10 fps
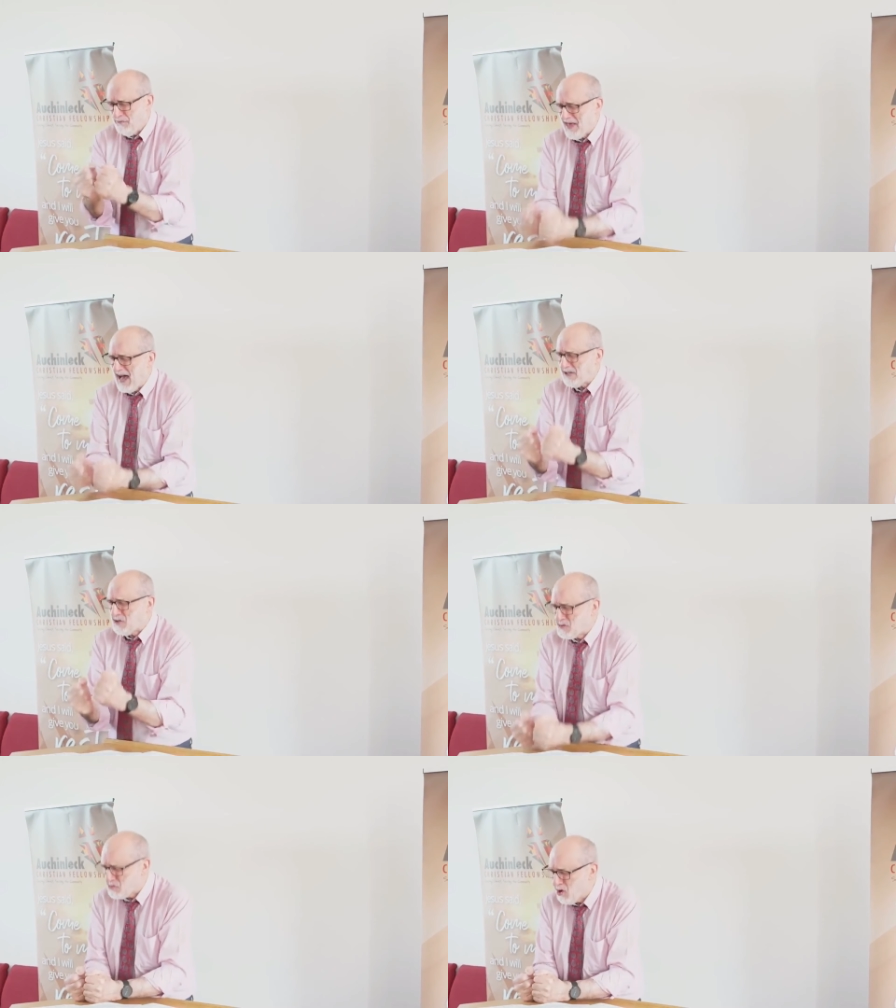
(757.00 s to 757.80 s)
that
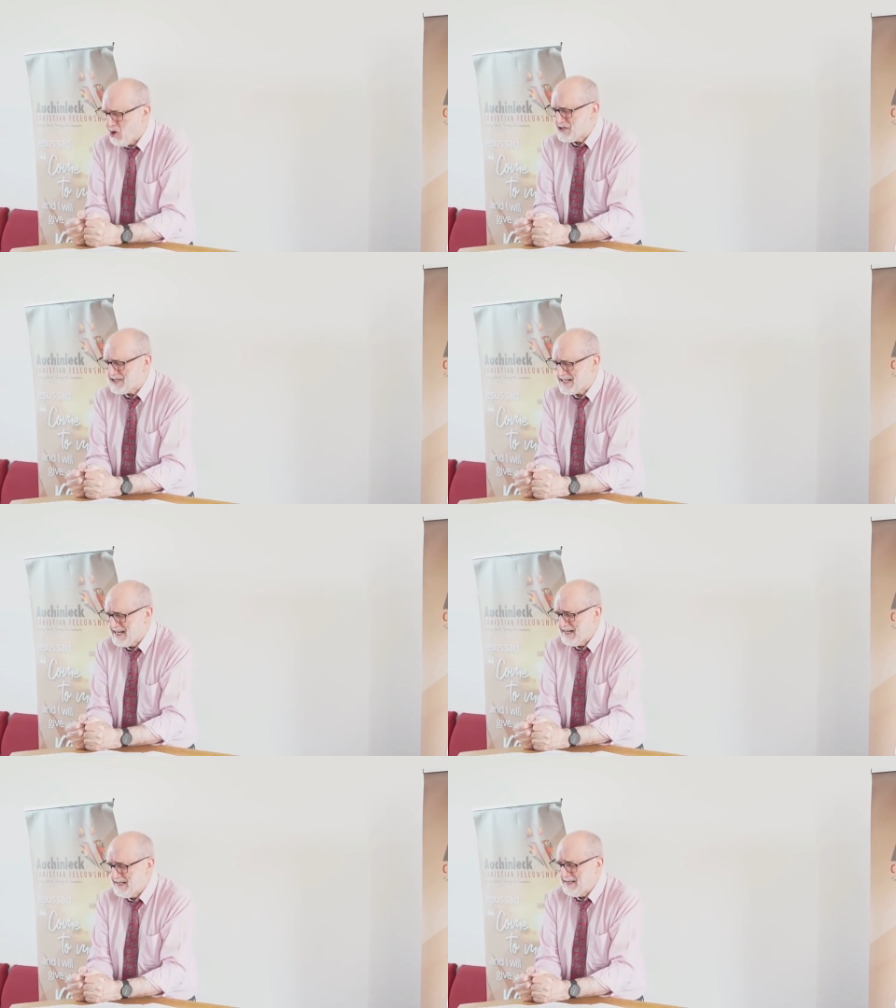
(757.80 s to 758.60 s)
cross.
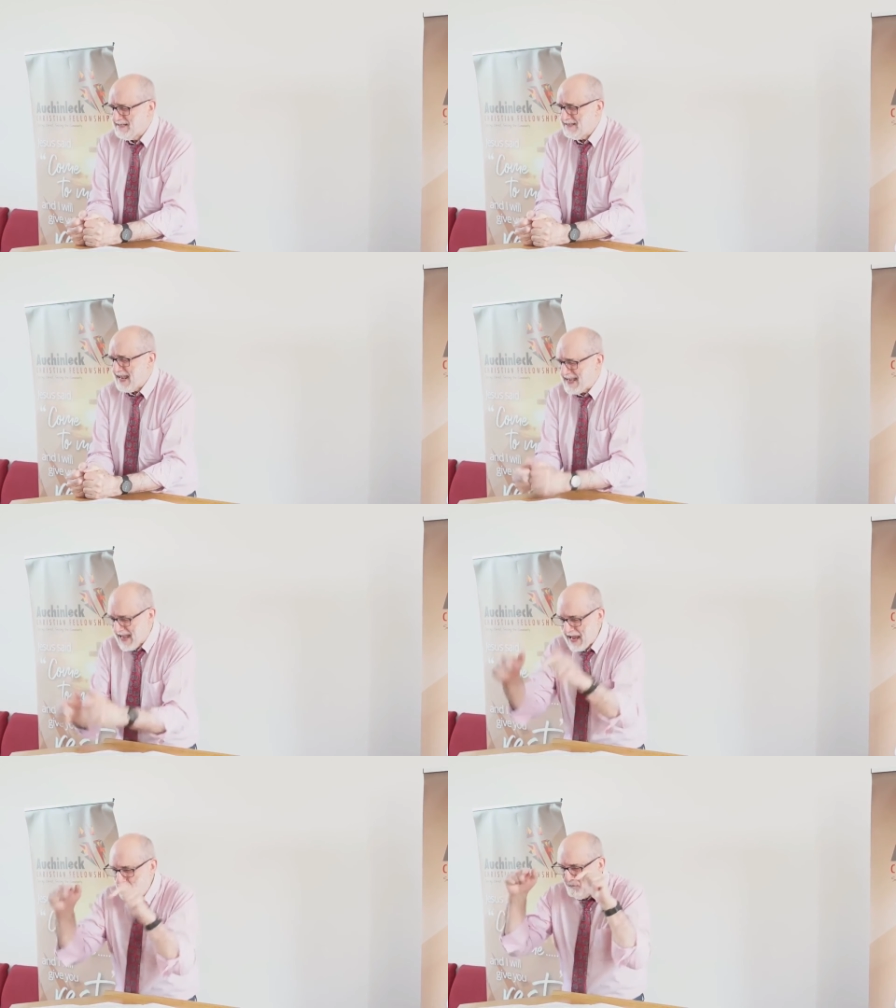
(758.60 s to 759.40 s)
He
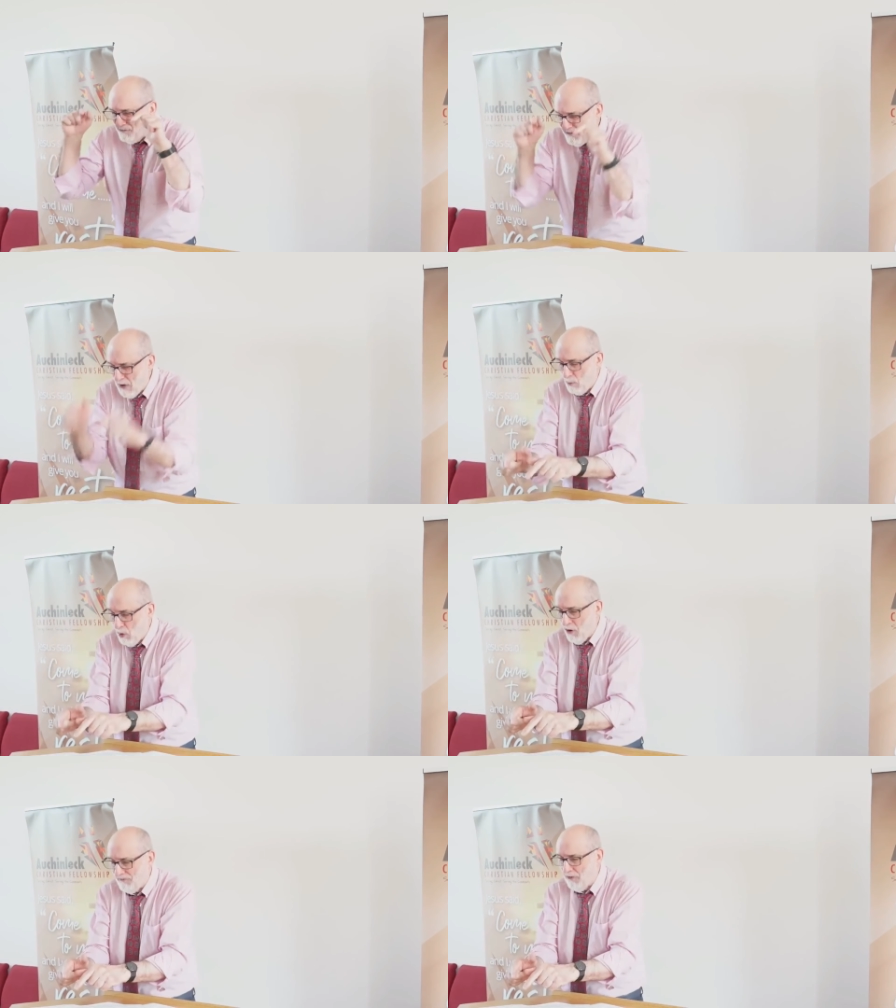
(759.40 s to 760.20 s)
came
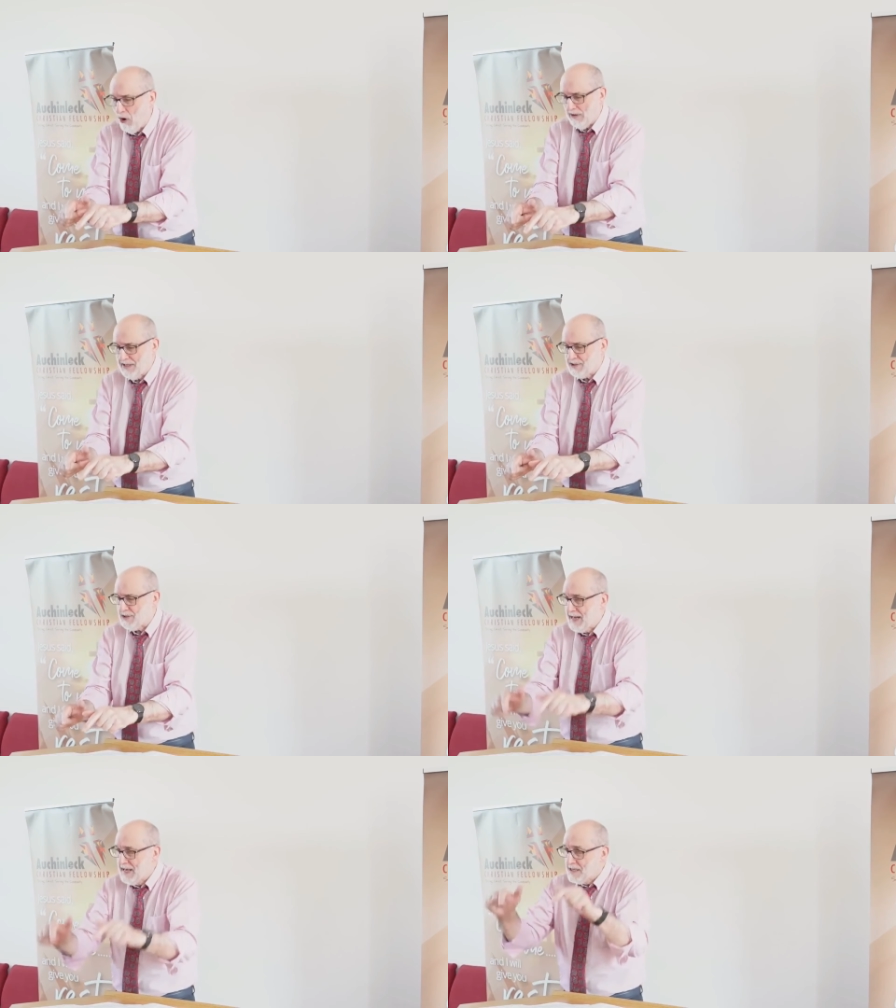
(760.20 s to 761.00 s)

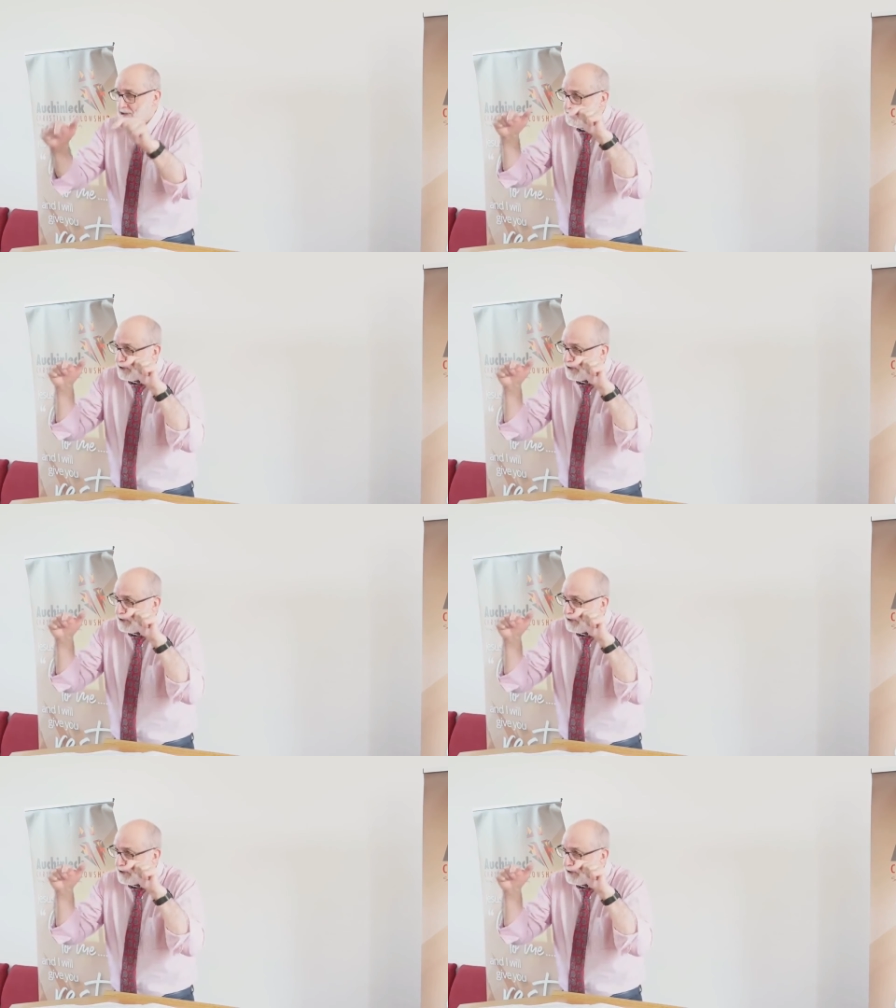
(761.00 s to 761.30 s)
voluntarily to the